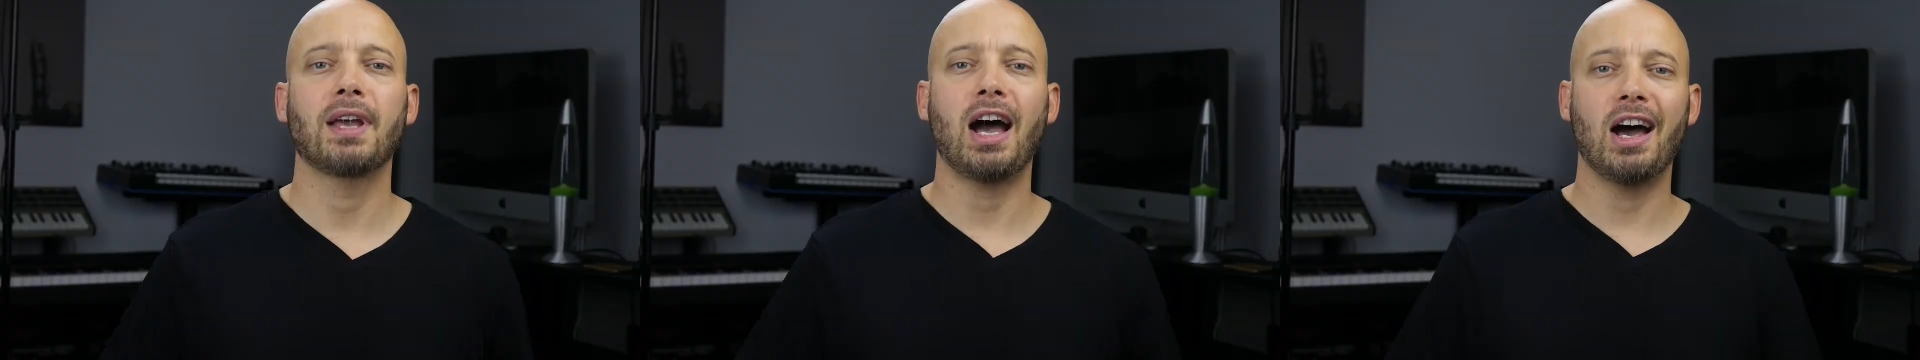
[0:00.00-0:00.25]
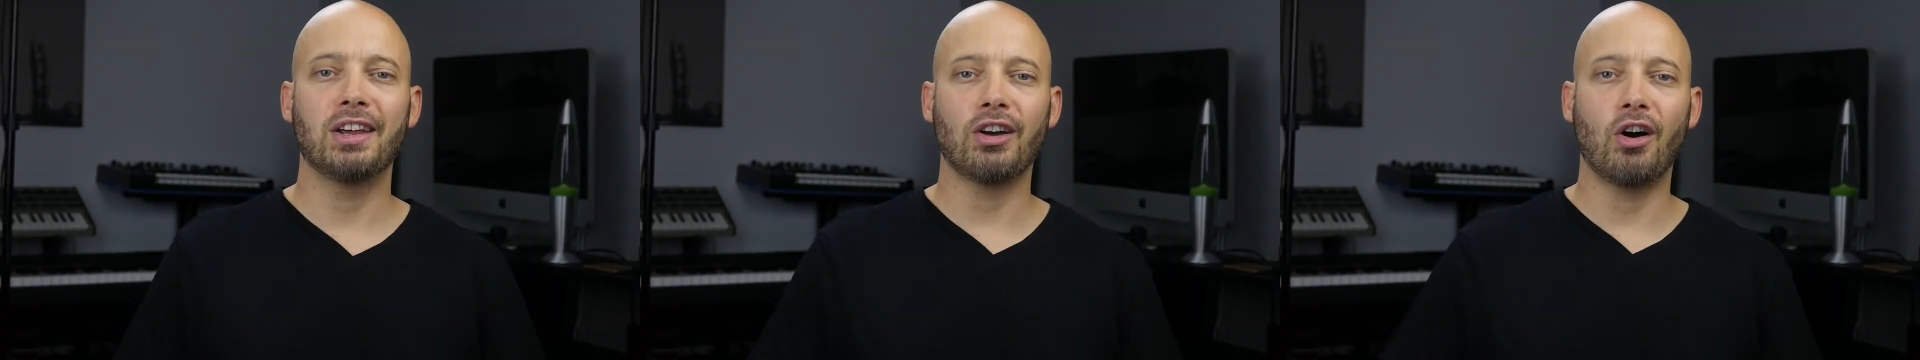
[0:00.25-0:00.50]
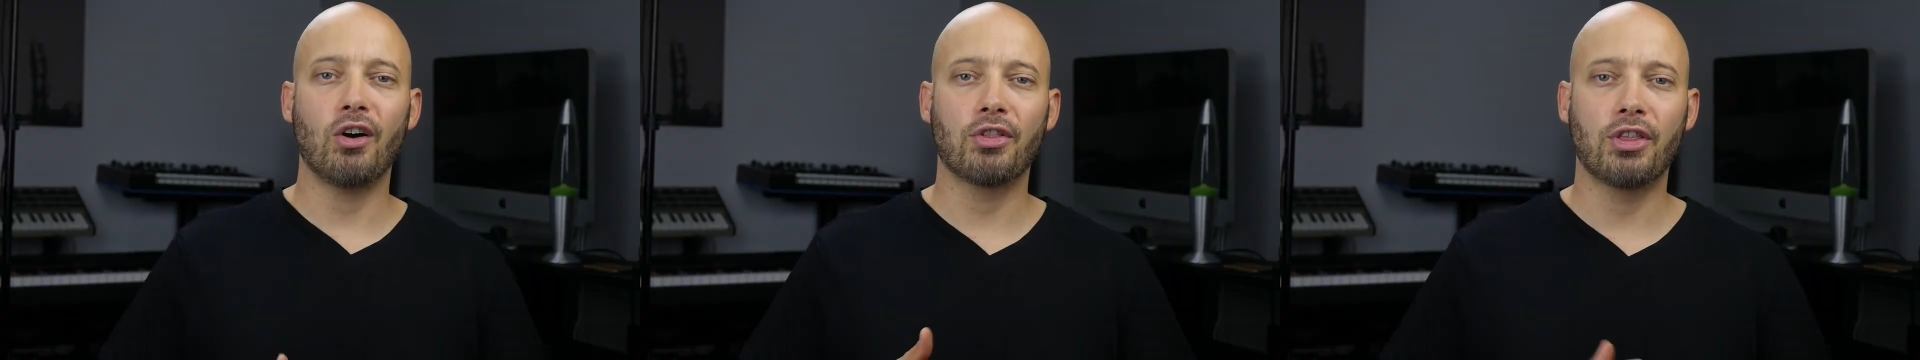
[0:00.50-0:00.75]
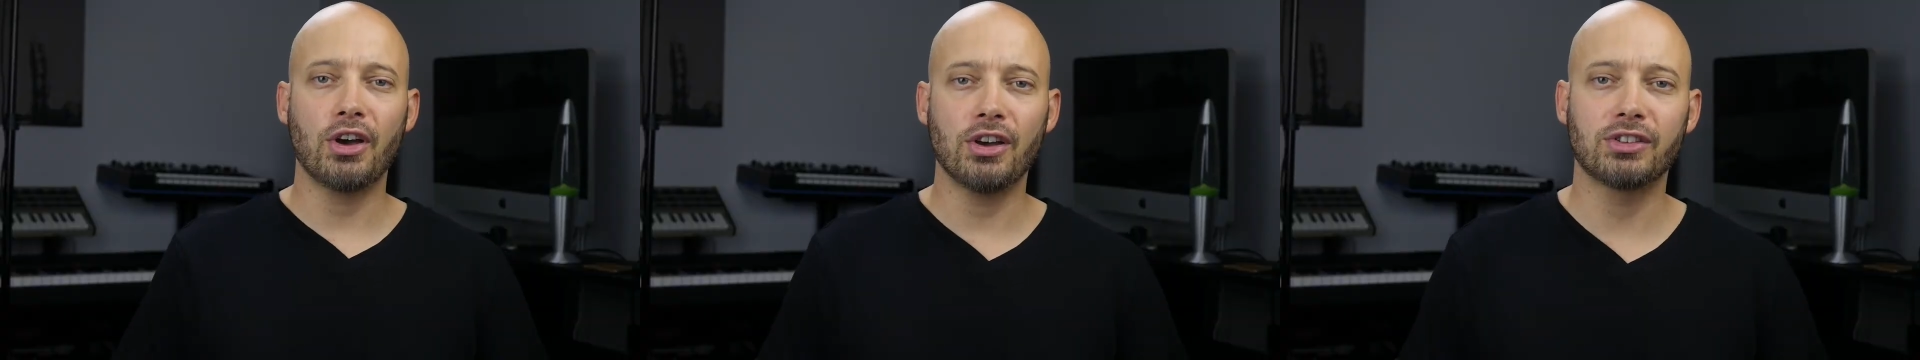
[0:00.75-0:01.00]
And on
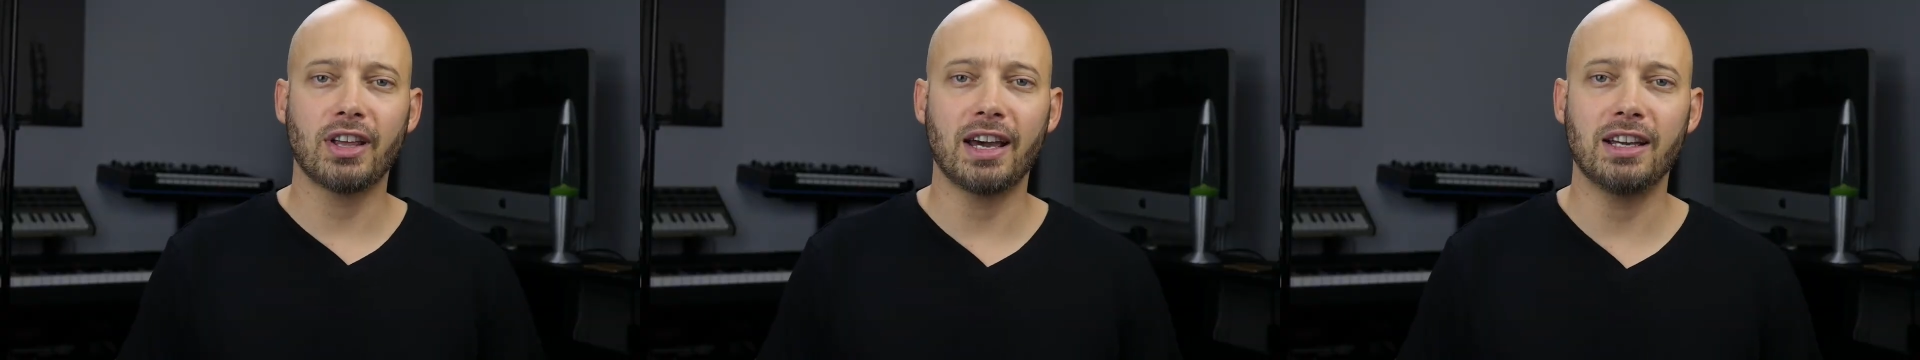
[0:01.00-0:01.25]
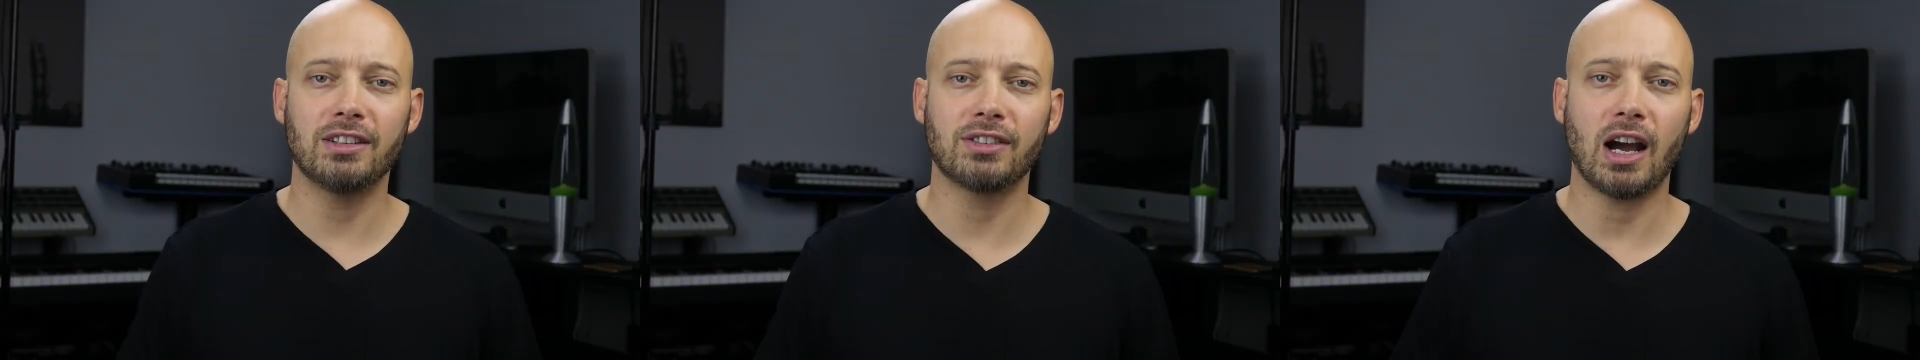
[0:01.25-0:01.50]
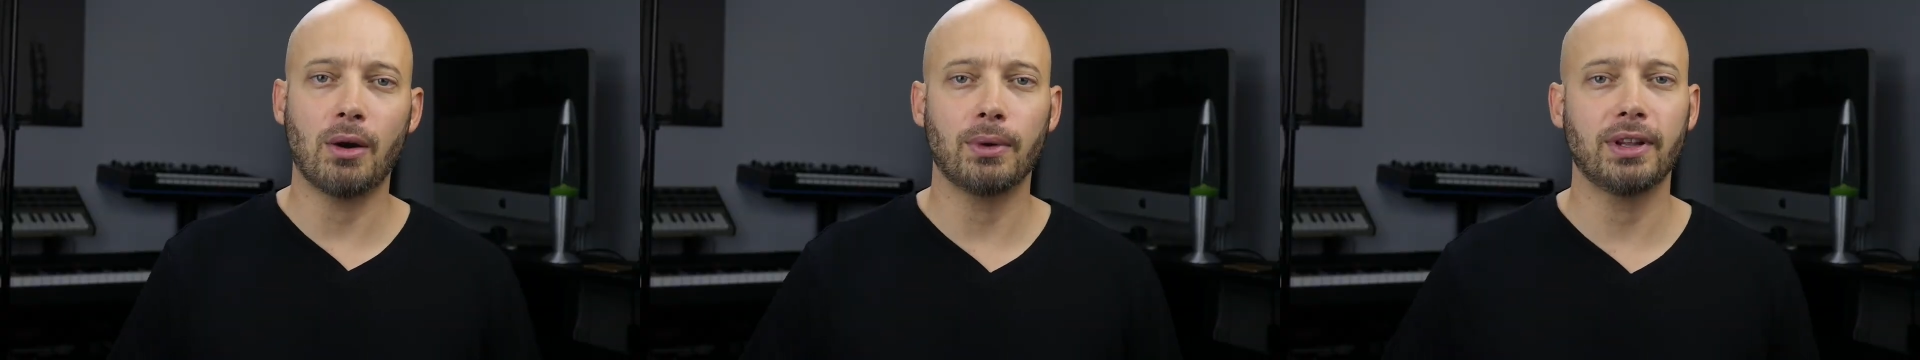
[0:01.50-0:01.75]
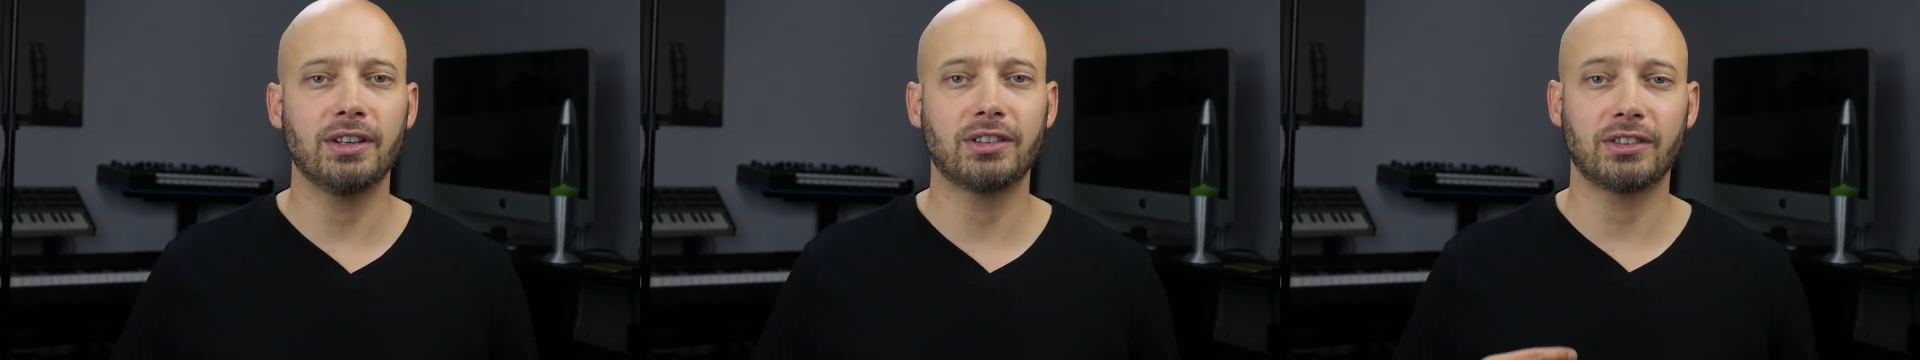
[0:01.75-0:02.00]
Thursdays I
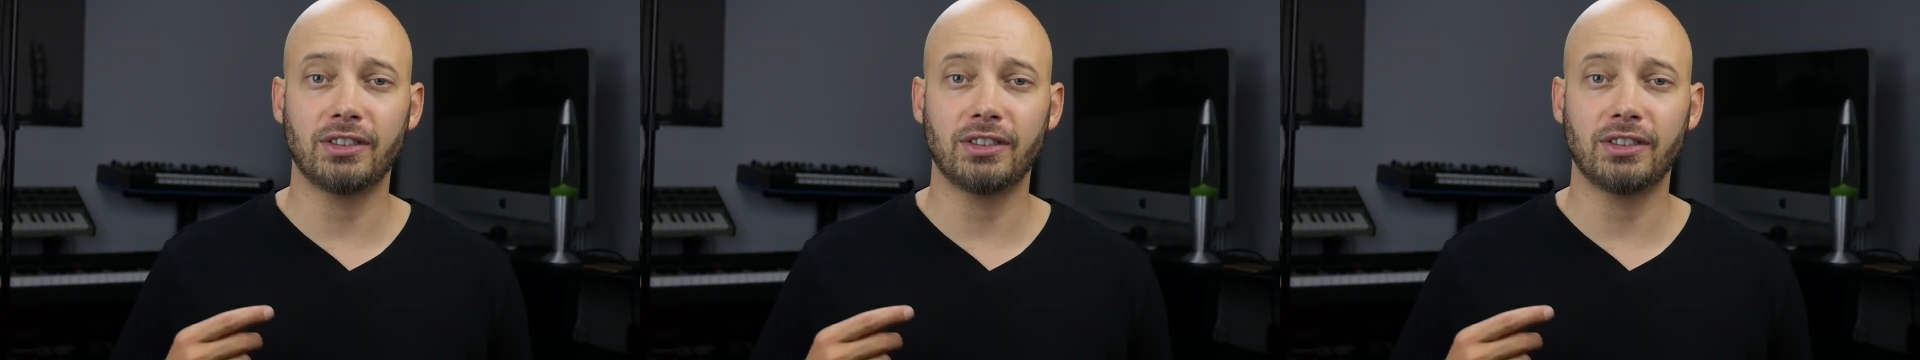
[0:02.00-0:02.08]
release a